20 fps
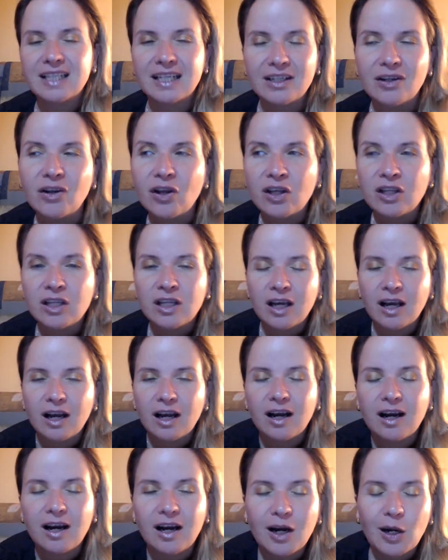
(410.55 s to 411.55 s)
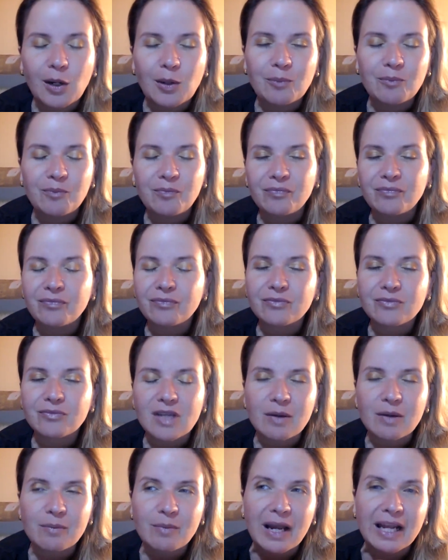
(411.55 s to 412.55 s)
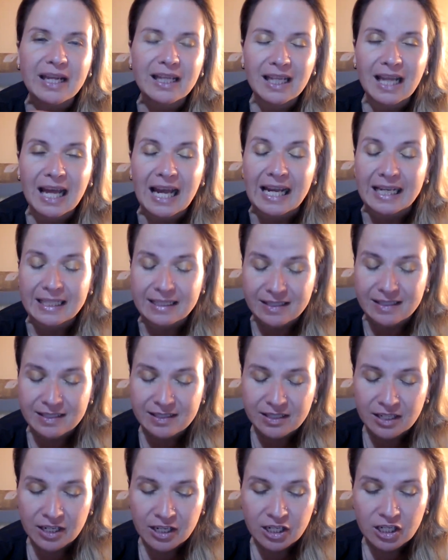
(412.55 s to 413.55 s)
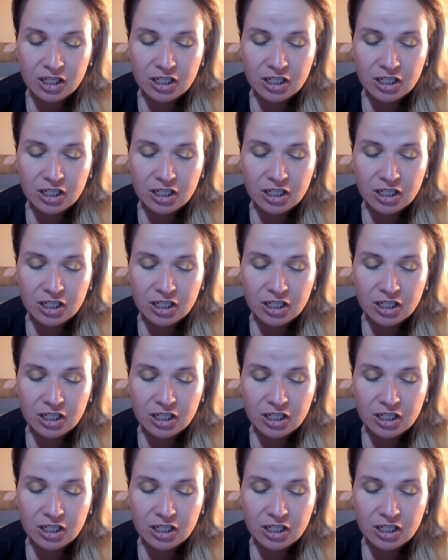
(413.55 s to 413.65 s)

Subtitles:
And um, my clients